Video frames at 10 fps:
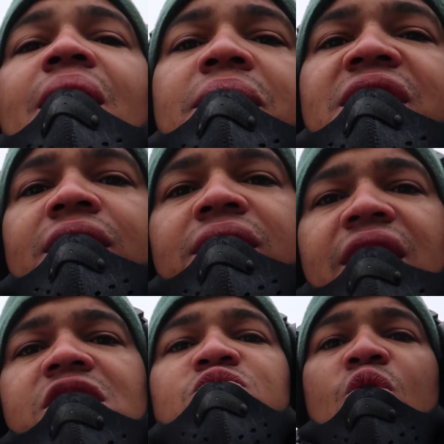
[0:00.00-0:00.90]
I
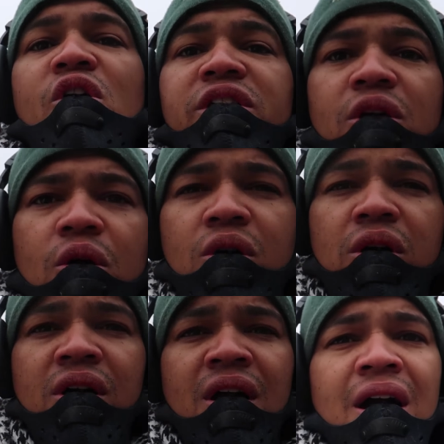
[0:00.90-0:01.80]
can warn you
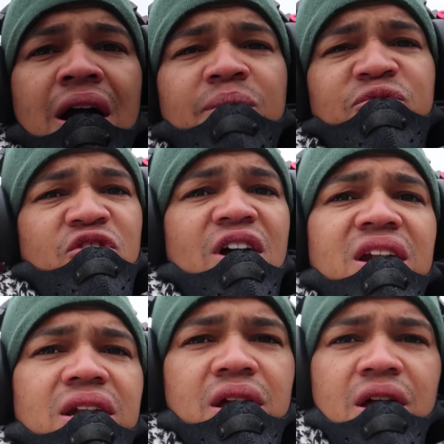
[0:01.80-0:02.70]
up
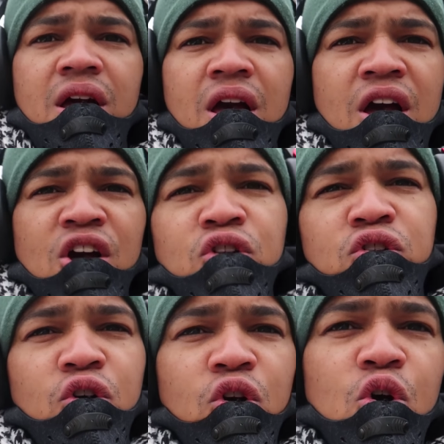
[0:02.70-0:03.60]
front,
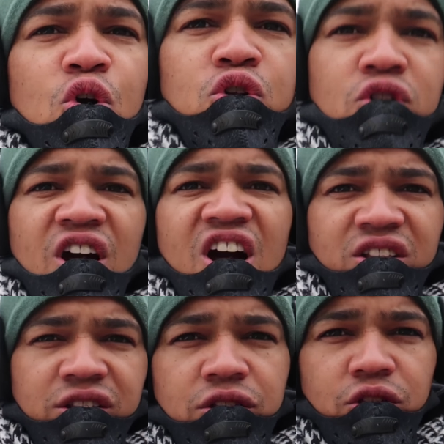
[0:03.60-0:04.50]
do
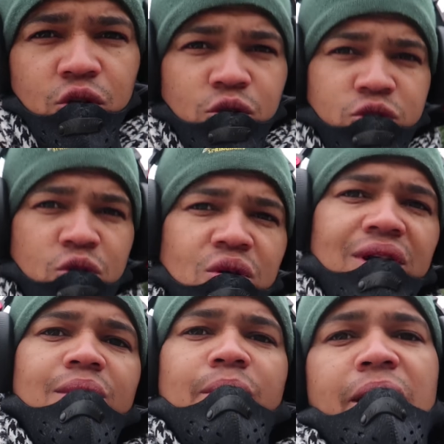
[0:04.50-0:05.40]
not use
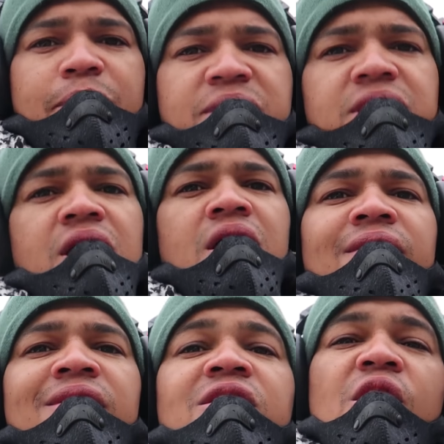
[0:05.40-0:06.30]
Google Maps.
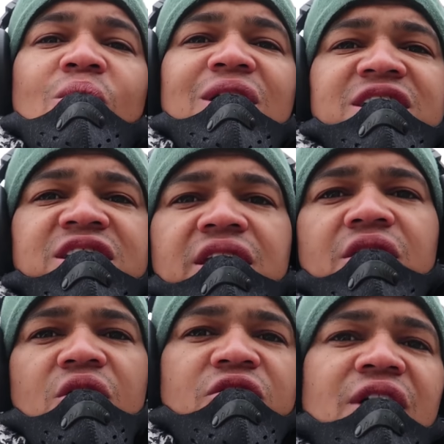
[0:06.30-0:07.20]
You will see
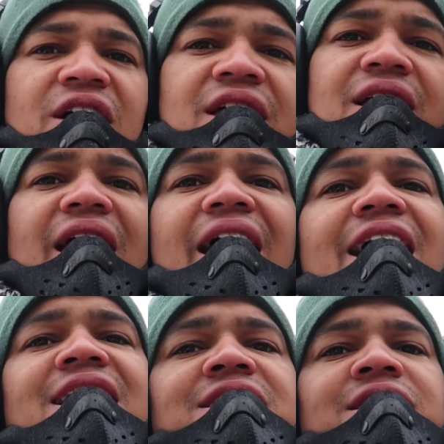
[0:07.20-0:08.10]
your fucking
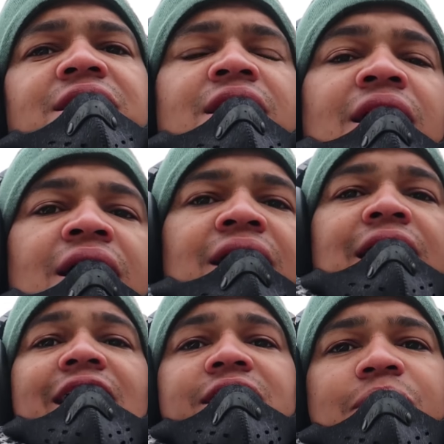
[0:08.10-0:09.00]
ass
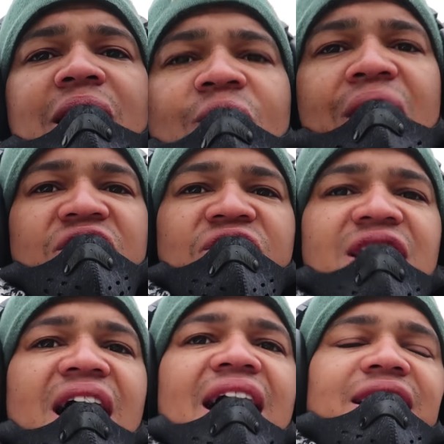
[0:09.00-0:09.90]
like my wife
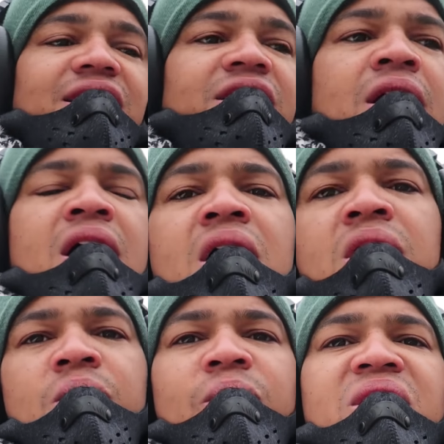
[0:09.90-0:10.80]
and I did.
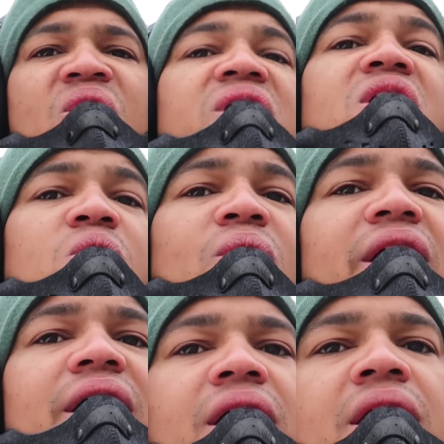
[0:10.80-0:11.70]
We got
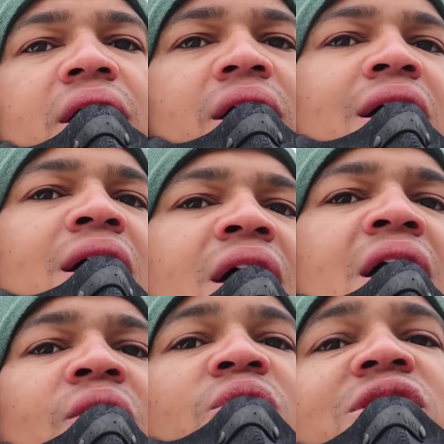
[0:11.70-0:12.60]
away
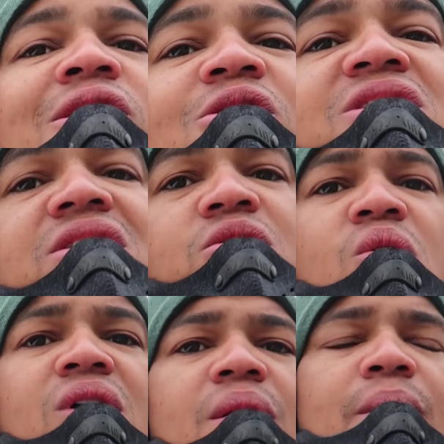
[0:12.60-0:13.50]
with using
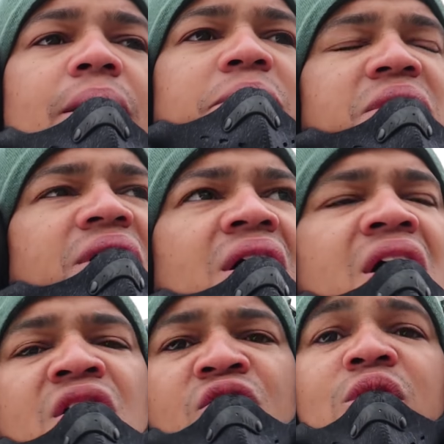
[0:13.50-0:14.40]
Google Maps
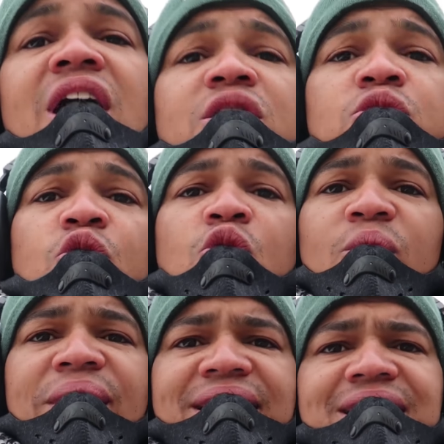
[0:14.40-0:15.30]
for like 2
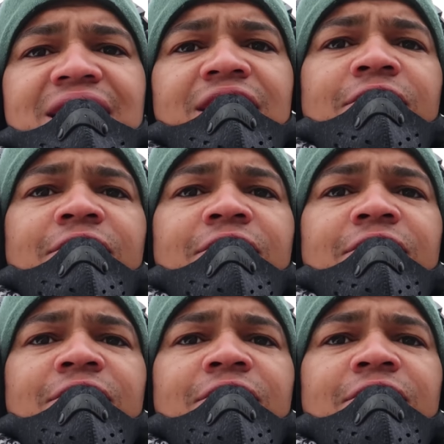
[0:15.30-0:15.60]
weeks.